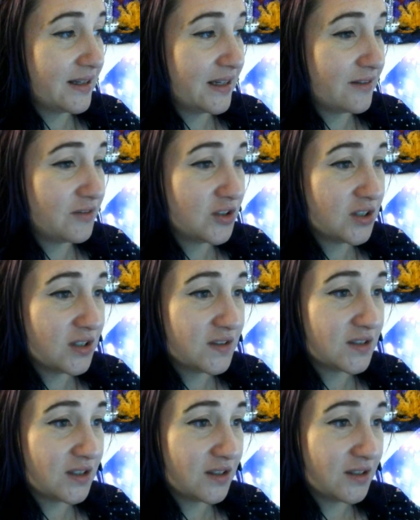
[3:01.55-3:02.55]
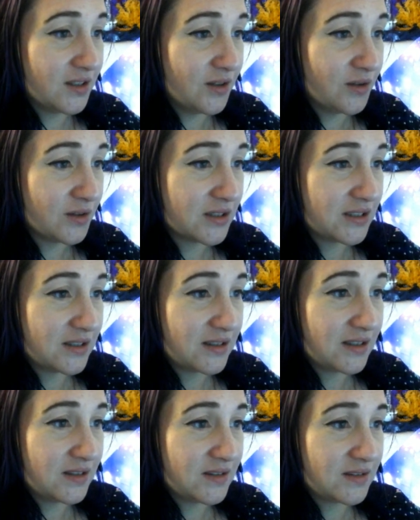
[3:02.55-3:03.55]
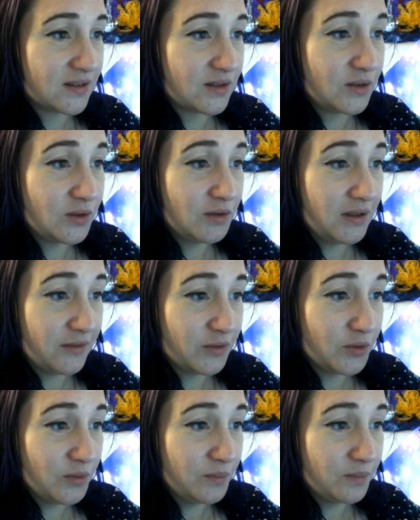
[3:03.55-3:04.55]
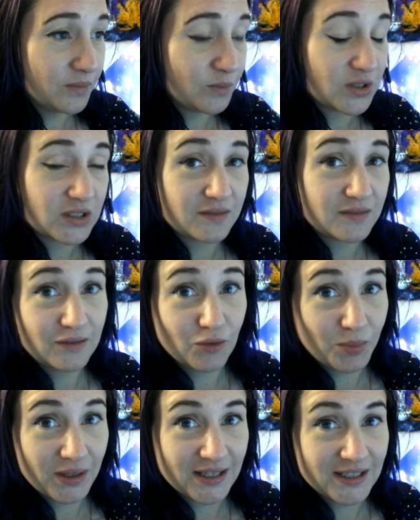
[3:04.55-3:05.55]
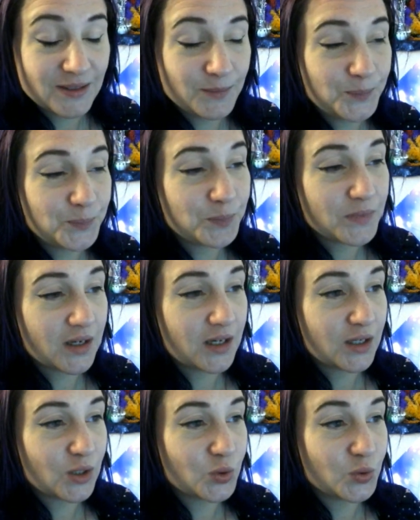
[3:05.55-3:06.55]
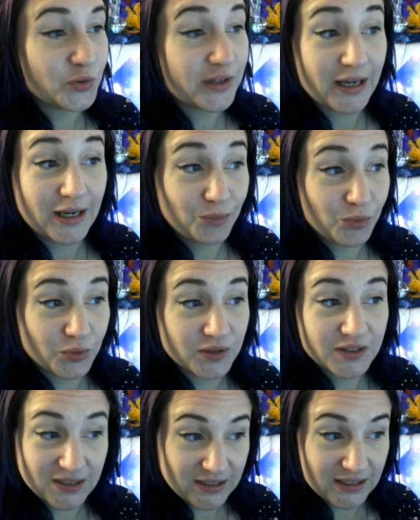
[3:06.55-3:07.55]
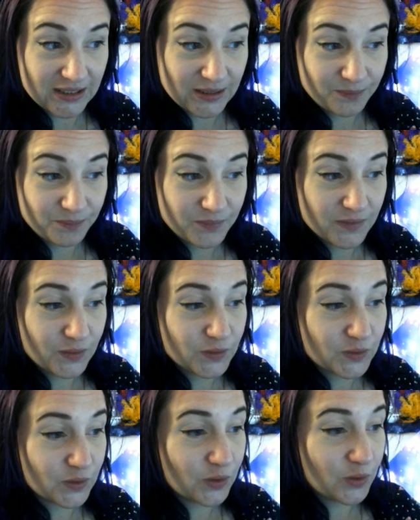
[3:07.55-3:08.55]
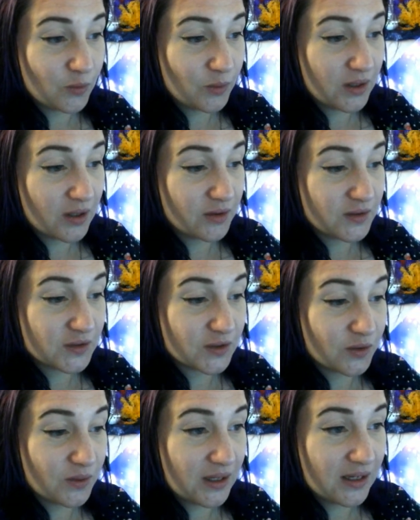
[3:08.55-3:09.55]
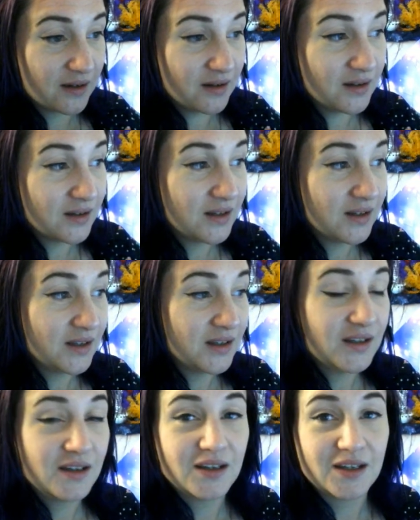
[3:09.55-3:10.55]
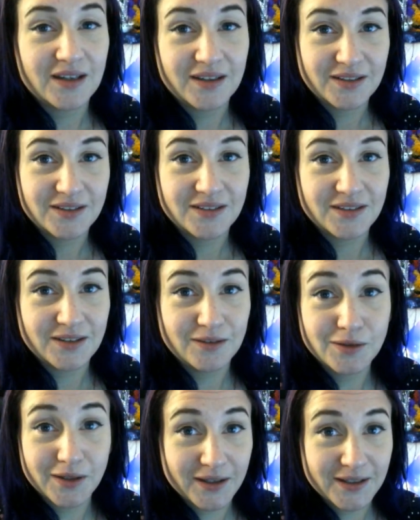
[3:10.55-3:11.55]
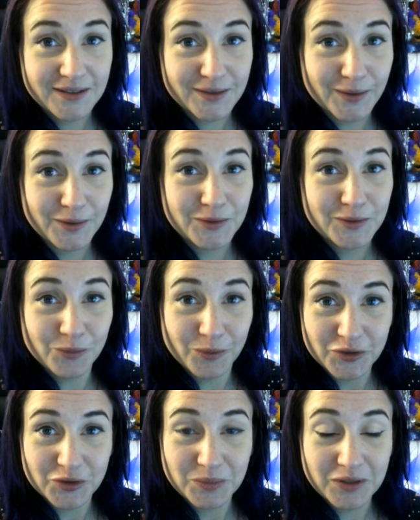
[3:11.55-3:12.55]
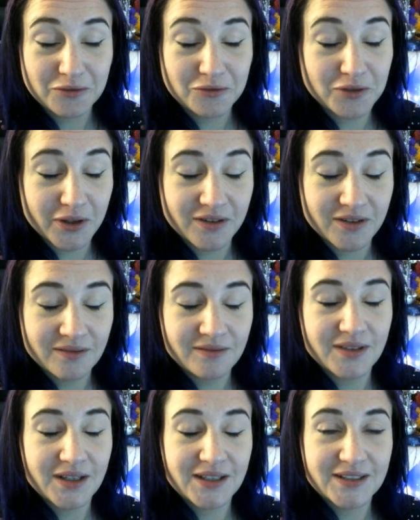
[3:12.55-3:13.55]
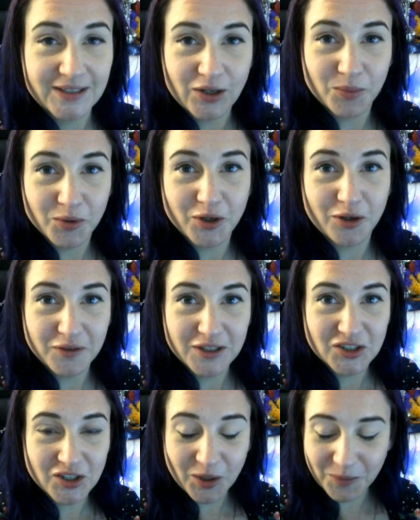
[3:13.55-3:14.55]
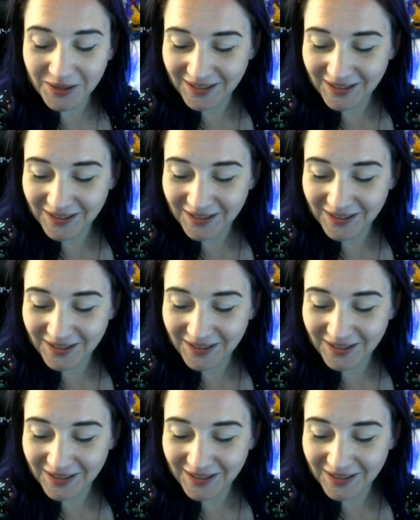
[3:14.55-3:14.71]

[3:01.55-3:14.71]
have just unlocked this new level, which I've never played, called Emerald City. So we're going to go here, and you guys are going to watch me run a terrible coffee shop.